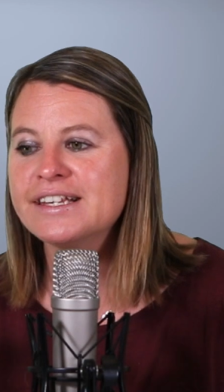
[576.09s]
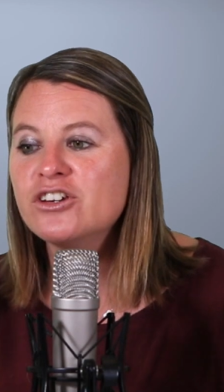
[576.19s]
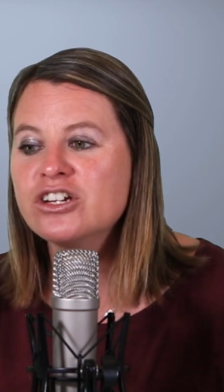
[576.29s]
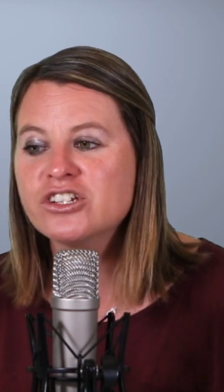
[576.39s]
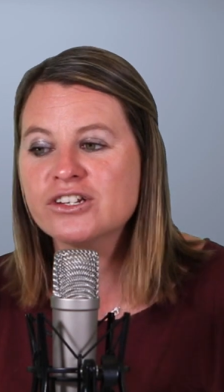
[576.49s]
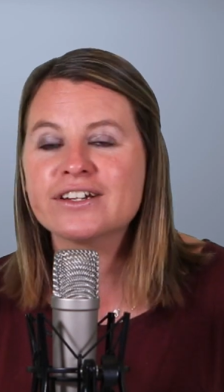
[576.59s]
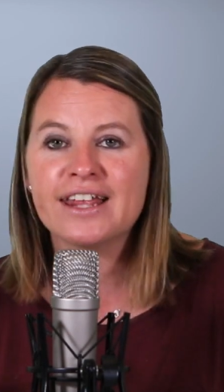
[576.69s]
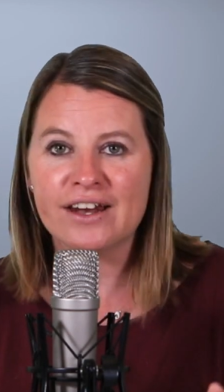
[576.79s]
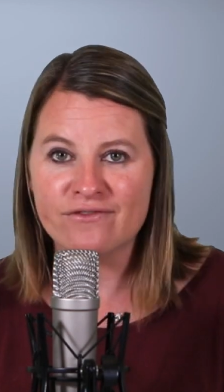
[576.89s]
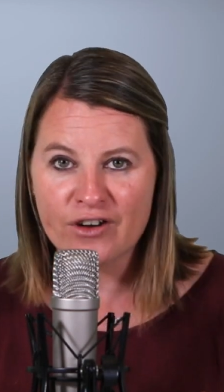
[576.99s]
and you can just look at
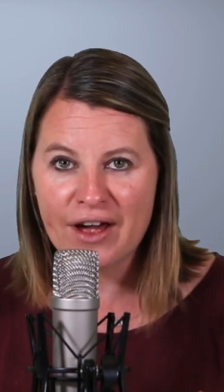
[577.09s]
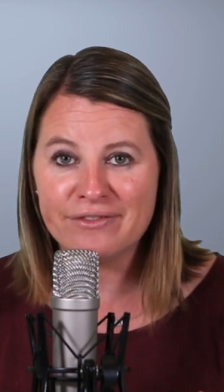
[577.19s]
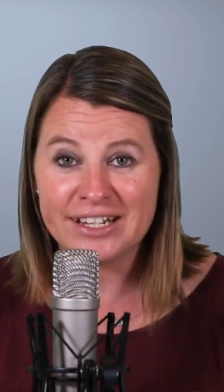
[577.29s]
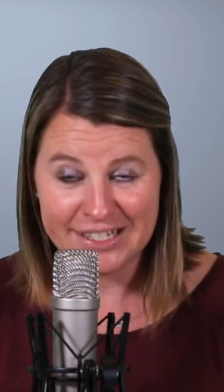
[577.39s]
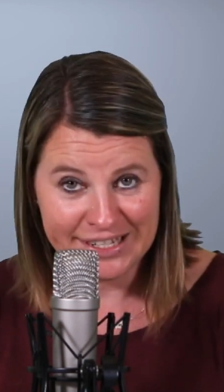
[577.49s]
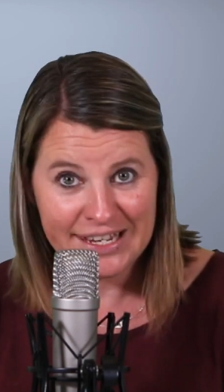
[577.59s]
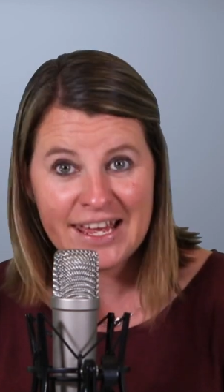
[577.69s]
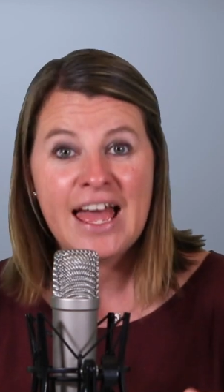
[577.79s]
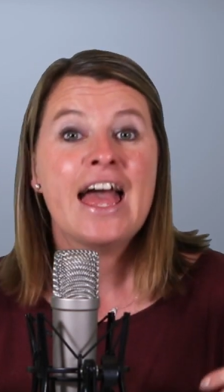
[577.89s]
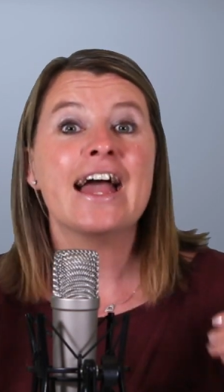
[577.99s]
that infographic and see,
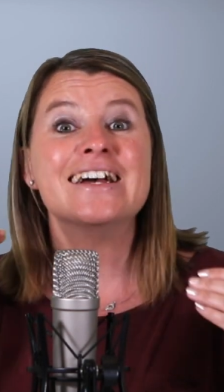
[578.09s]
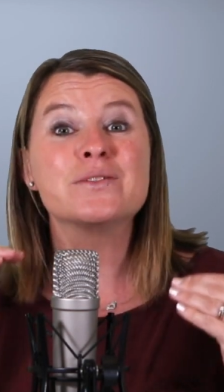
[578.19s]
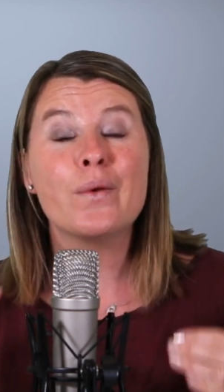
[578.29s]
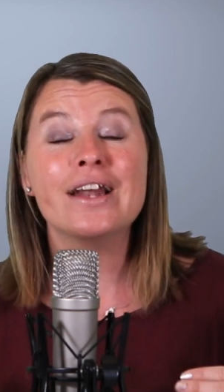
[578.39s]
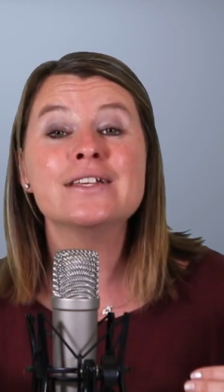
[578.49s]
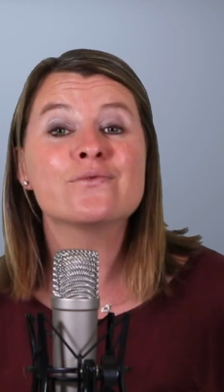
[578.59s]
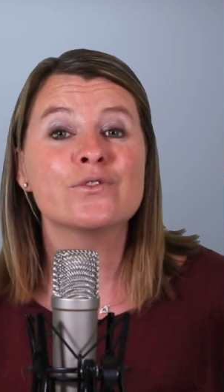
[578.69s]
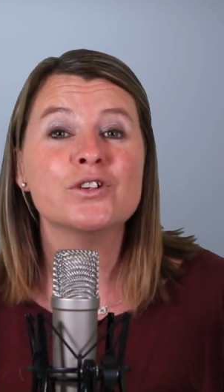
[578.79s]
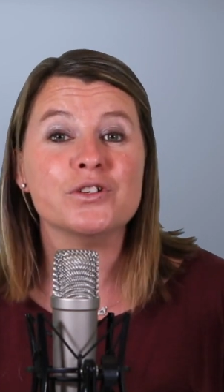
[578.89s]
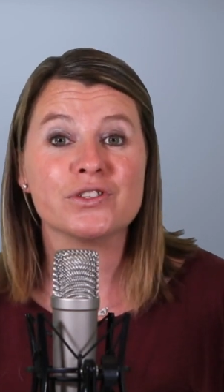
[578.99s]
as well as
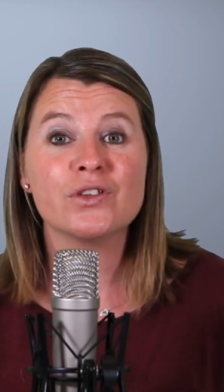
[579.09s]
fruits.